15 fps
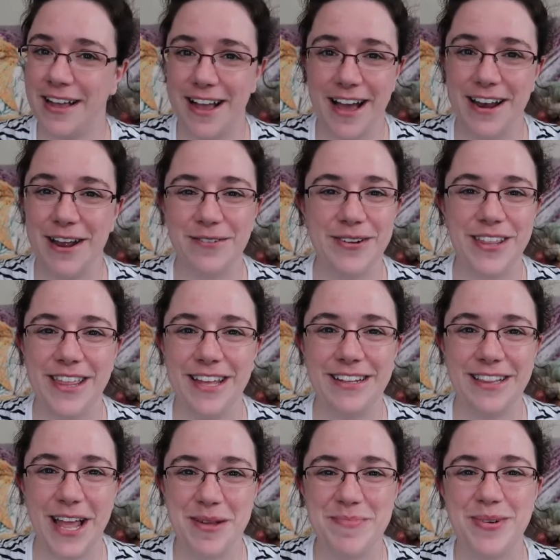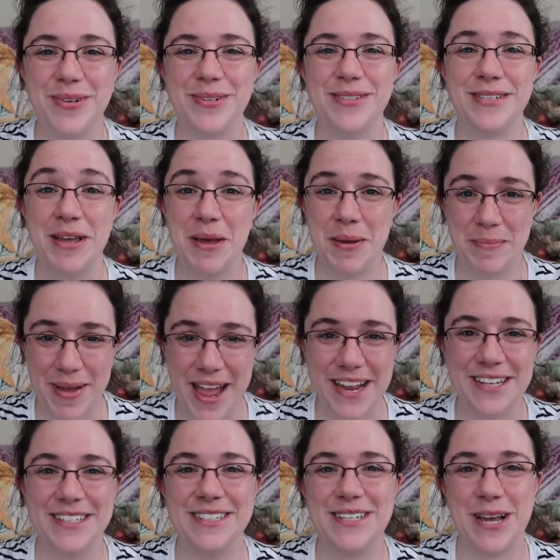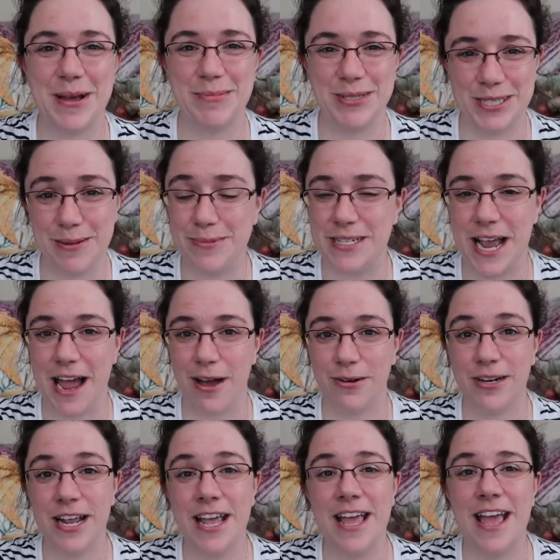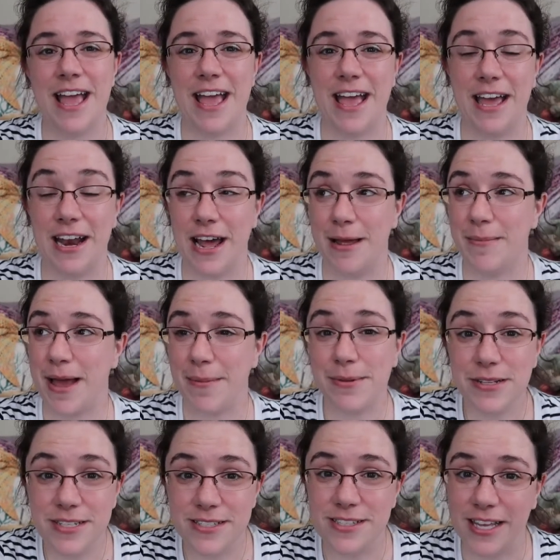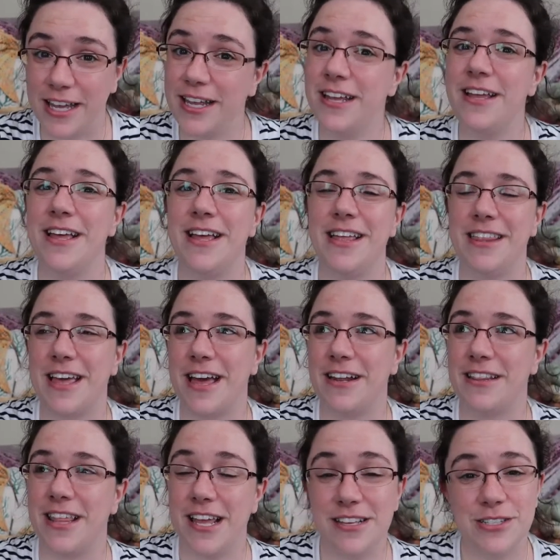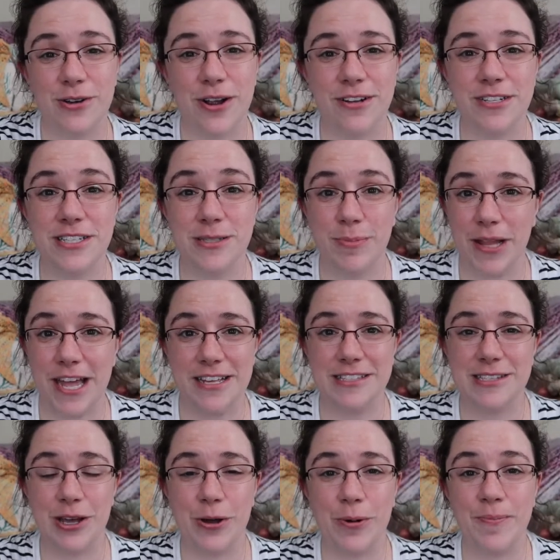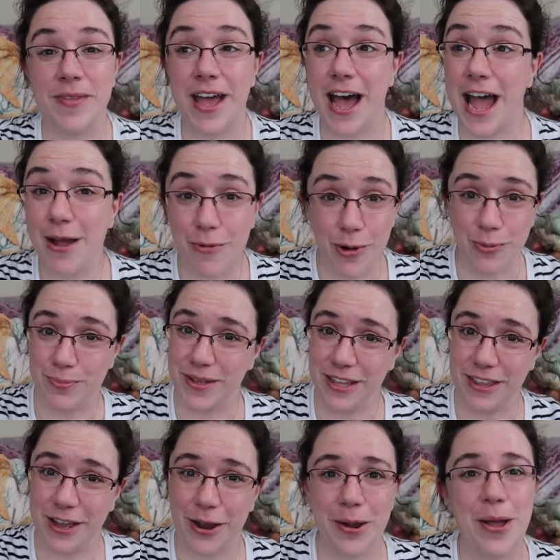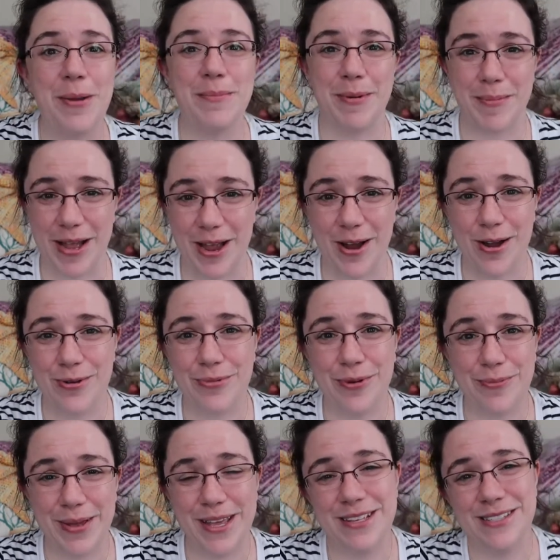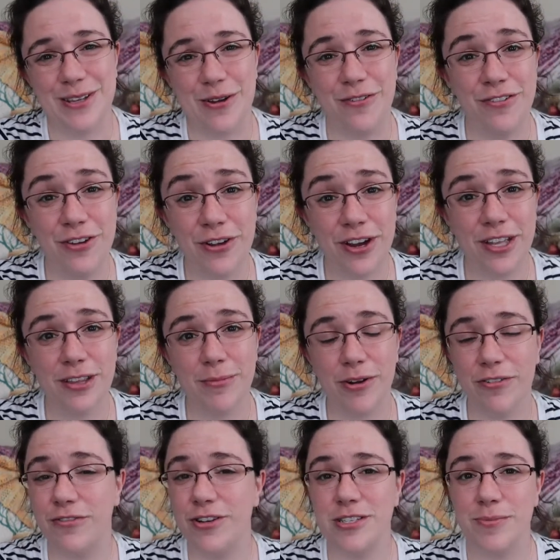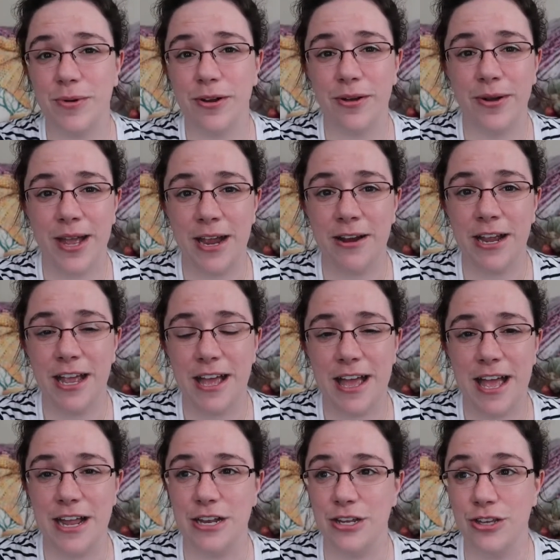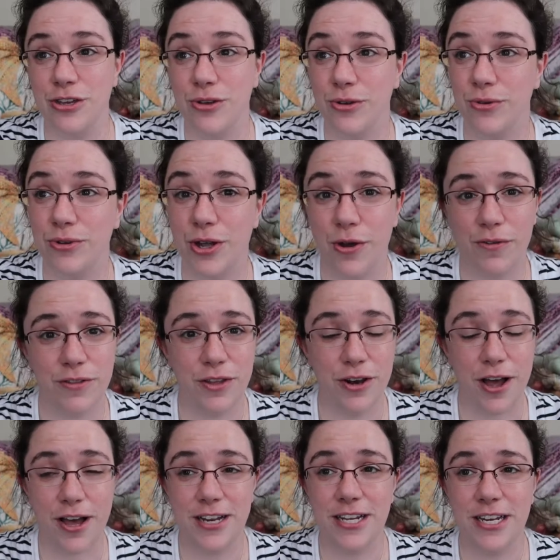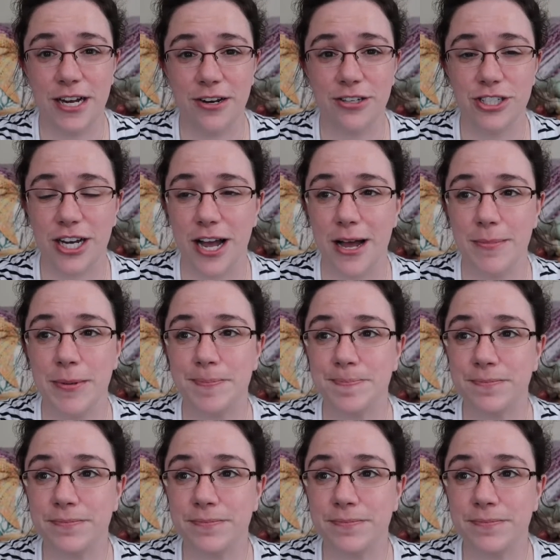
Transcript: got everything labeled, packaged up, shipped out, and I'm happy to say that things are on display. So I won't be there, but my yarn will be. So if you're in the Murfreesboro area and you know the Naughty Knitter shop,